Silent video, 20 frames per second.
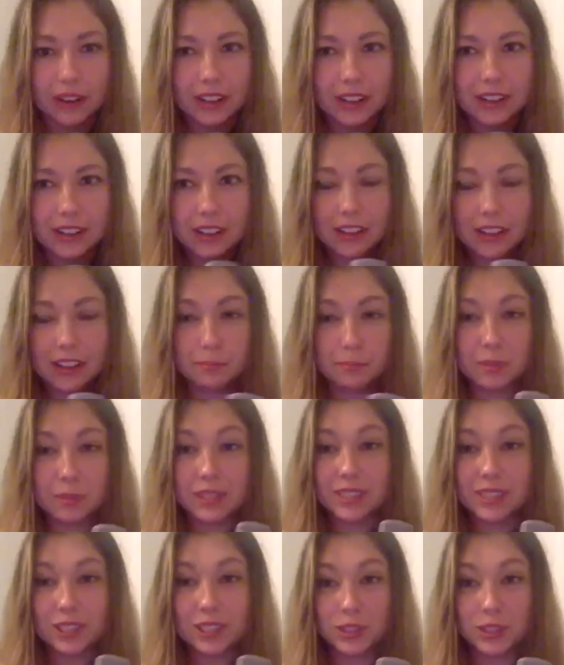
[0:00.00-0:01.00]
it,
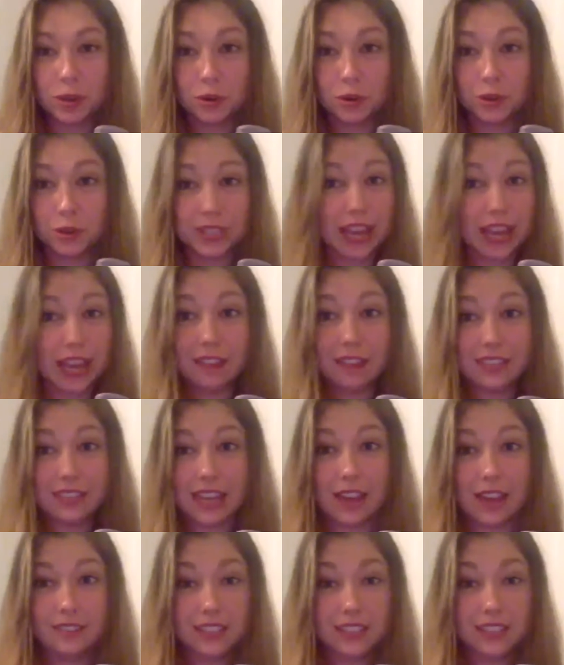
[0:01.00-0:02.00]
business owners have to
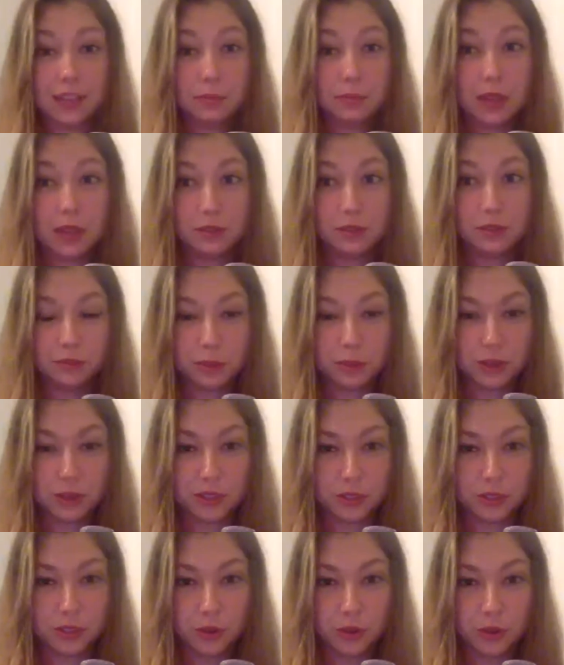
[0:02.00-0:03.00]
have some level of
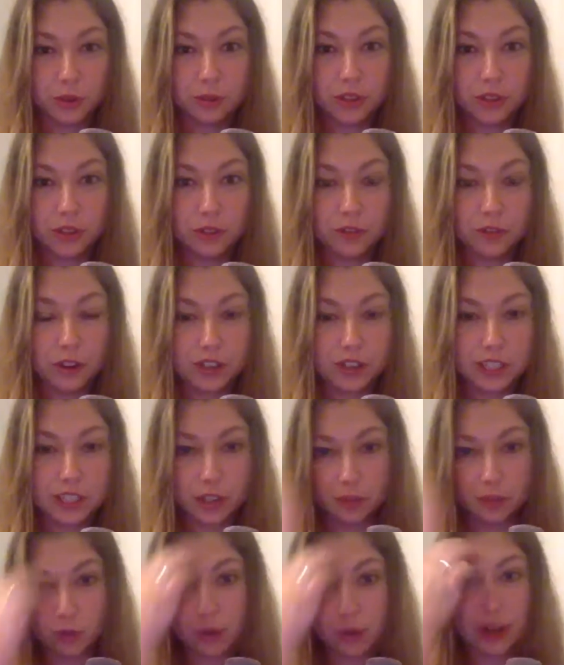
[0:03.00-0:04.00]
personal growth. They're very
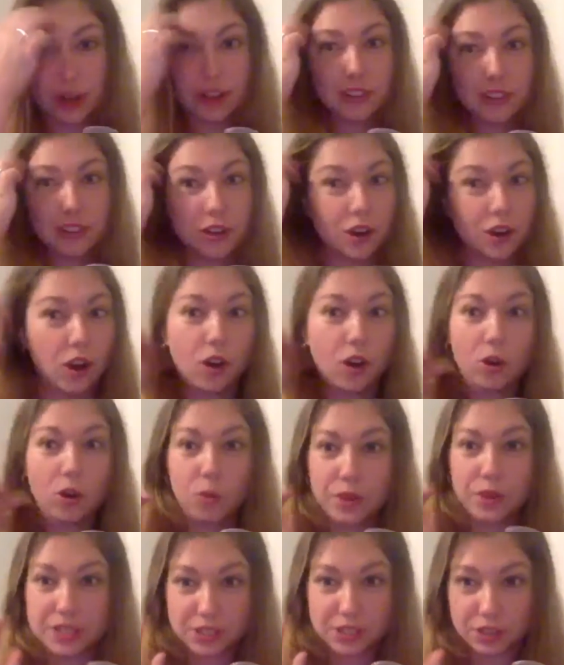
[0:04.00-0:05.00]
self-aware and they're
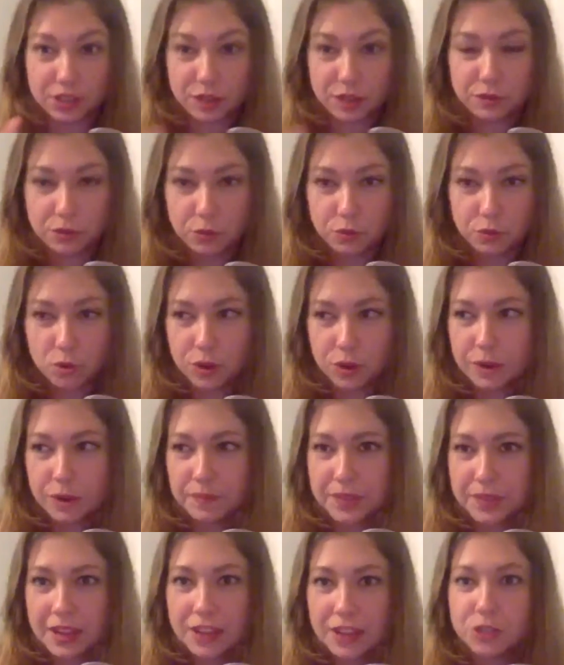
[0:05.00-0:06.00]
always looking for more.
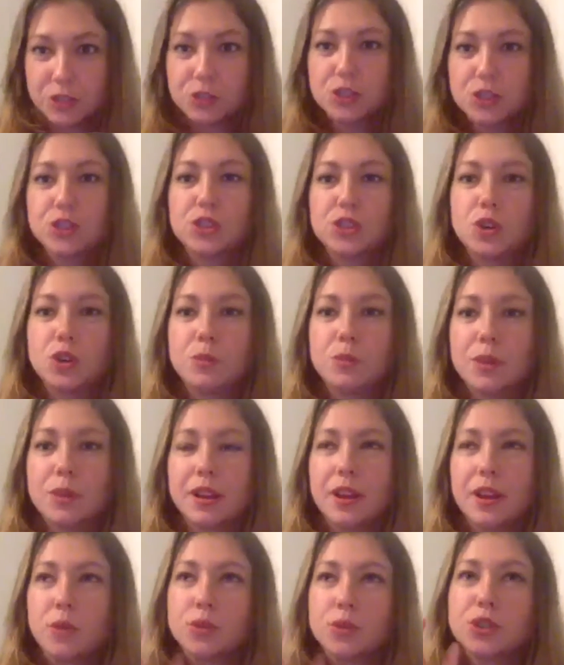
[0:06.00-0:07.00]
There's just so much.
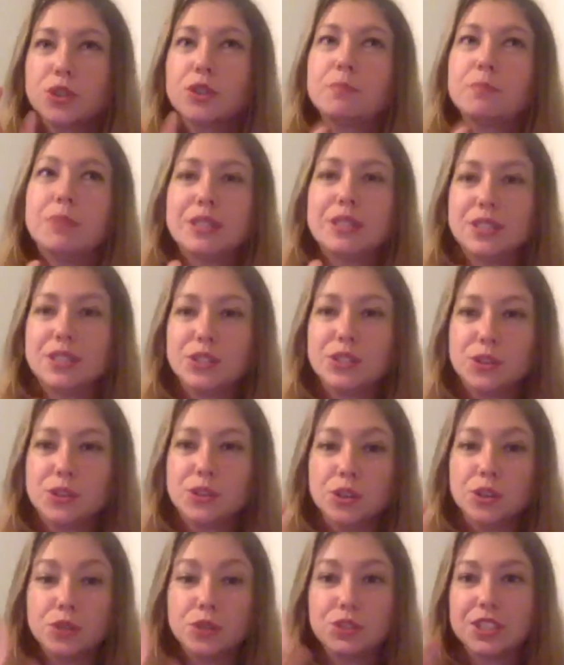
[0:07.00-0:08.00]
When you're a business owner,
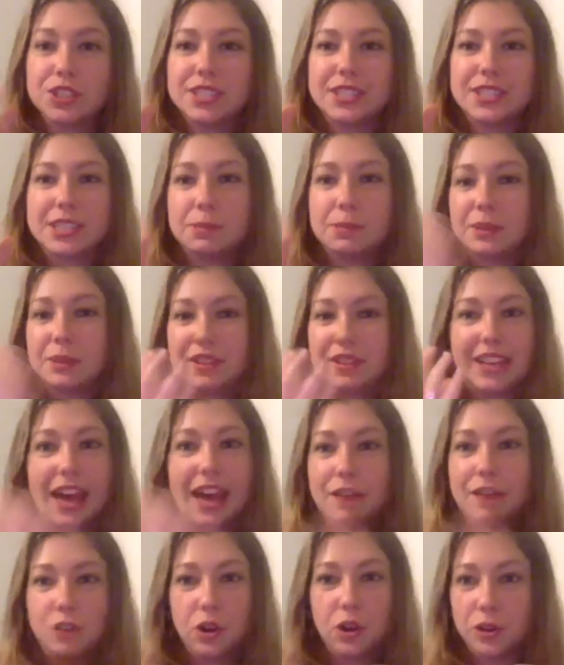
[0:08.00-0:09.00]
you just typically
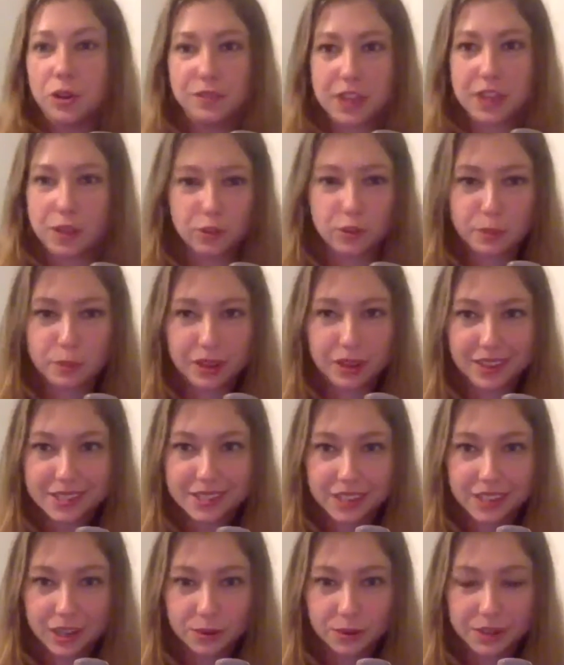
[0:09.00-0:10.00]
have all the other buckets
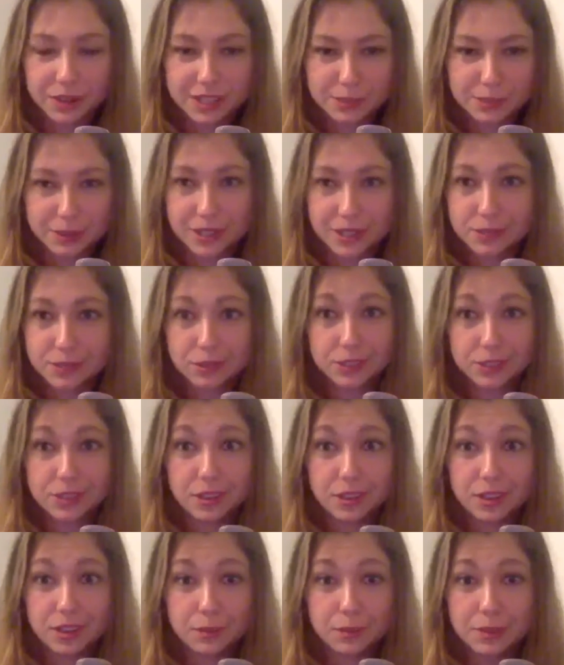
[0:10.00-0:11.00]
anyways, because when you're
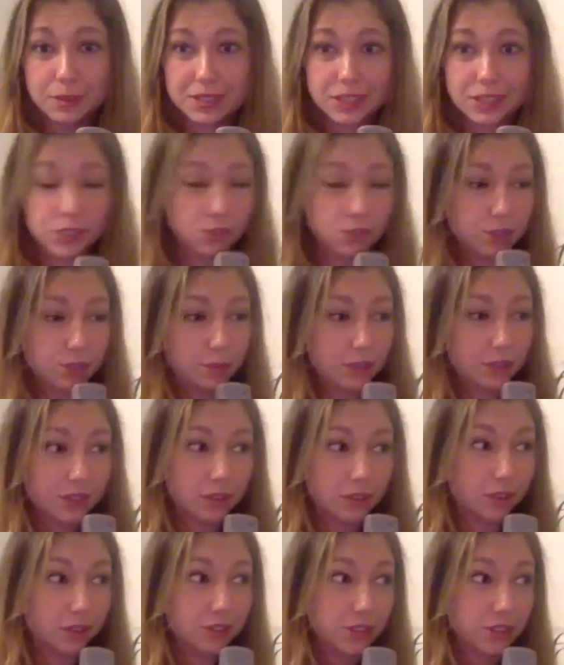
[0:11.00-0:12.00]
starting a business, you
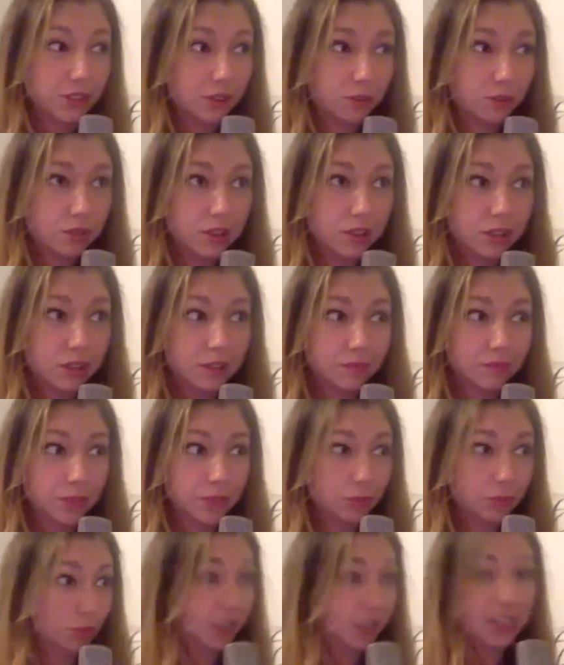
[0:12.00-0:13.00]
typically also
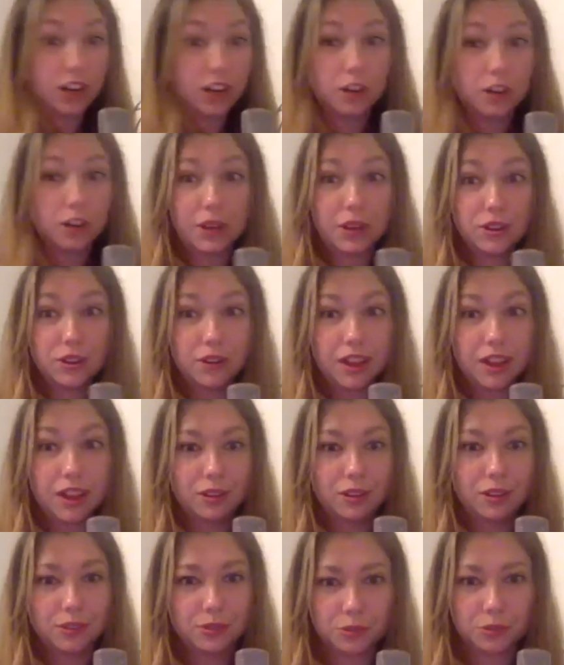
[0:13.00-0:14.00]
really care about your
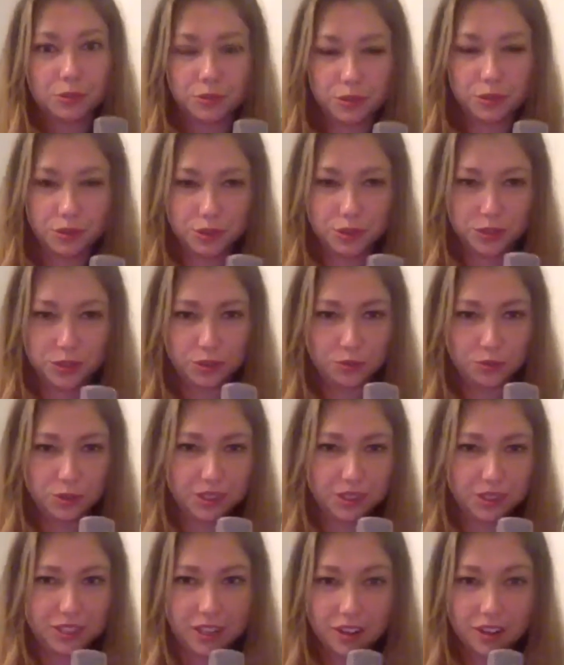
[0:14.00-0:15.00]
health, or you
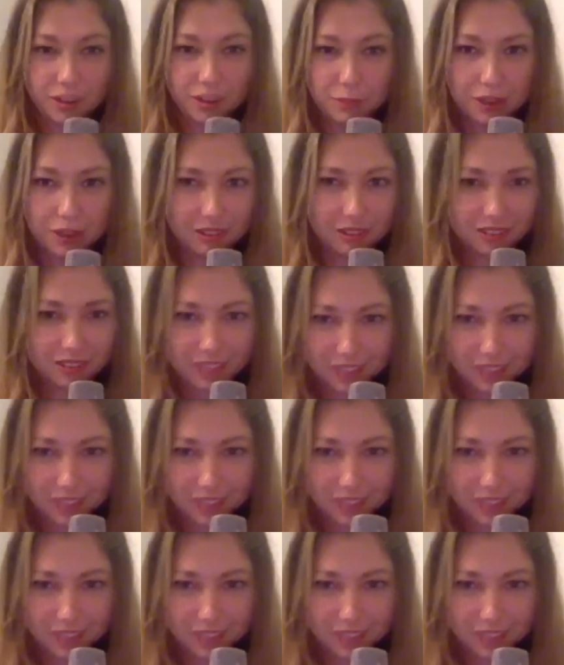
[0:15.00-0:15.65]
really care about,